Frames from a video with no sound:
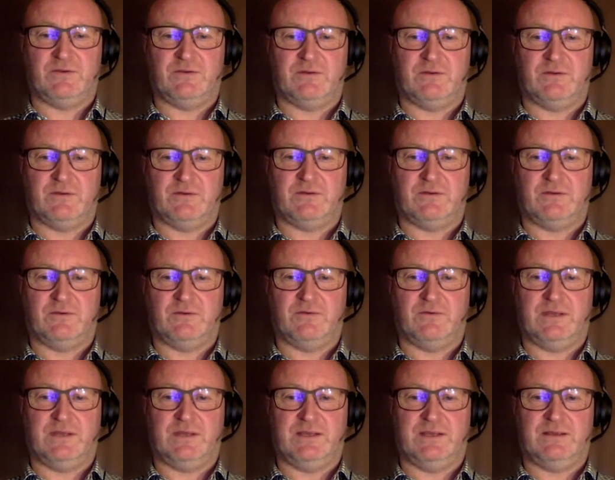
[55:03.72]

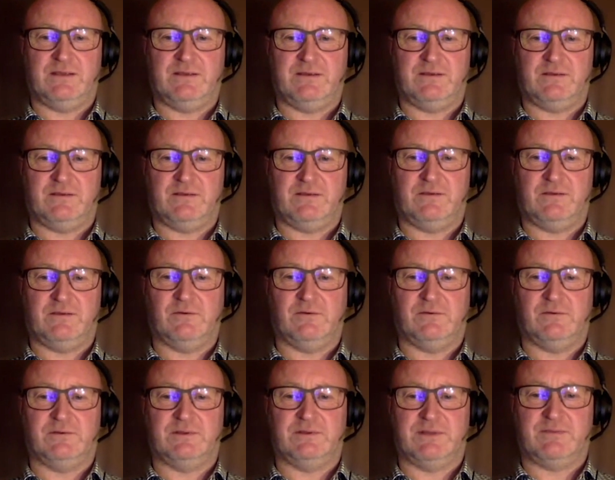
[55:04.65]
to the
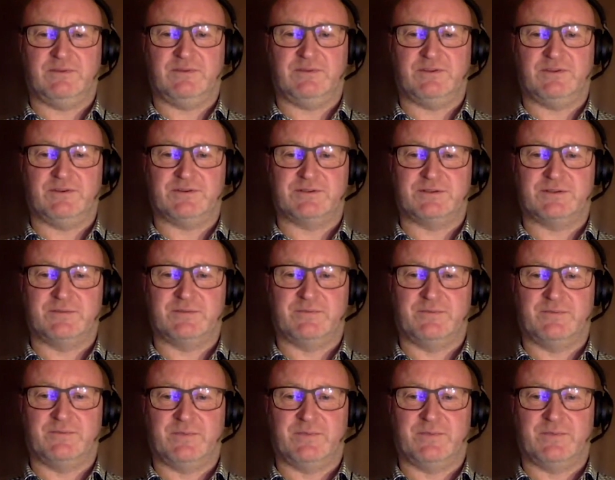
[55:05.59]
cold temperatures.